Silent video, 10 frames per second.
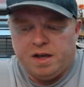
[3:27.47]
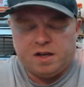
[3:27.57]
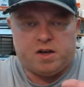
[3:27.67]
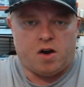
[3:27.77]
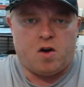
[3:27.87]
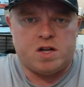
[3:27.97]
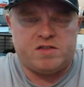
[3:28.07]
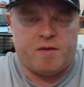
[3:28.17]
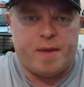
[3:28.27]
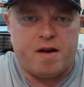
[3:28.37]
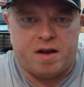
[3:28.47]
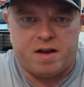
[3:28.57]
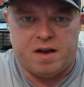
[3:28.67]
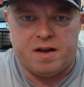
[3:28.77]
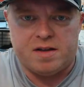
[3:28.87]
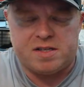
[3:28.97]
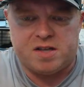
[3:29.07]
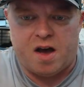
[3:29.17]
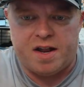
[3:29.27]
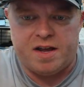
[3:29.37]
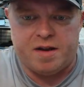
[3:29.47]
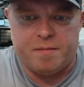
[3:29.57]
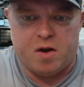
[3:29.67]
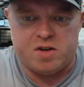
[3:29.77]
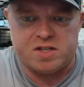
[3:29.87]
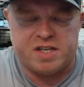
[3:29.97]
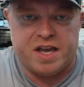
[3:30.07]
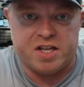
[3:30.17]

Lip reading: Gun Owners of America sought an emergency